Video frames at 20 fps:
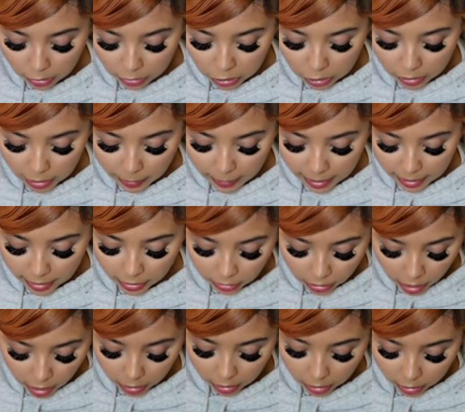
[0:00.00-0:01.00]
you can make it
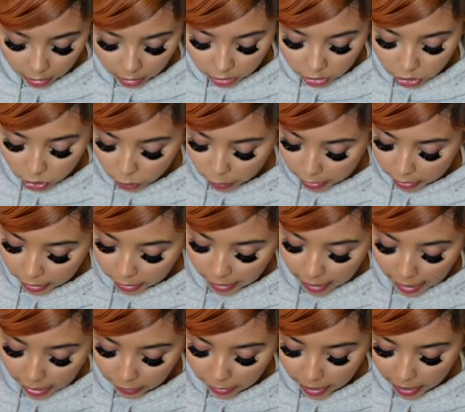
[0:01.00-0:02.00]
longer or shorter,
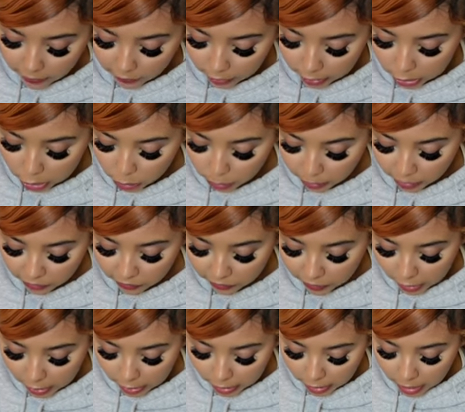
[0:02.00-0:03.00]
however you
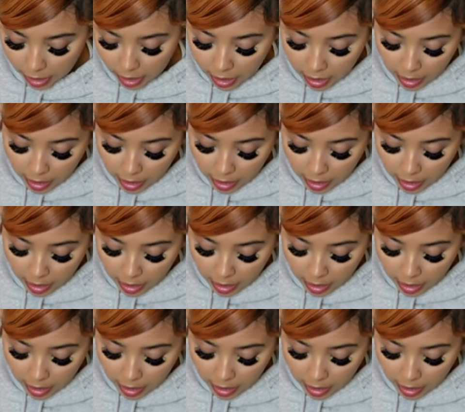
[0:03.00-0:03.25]
prefer.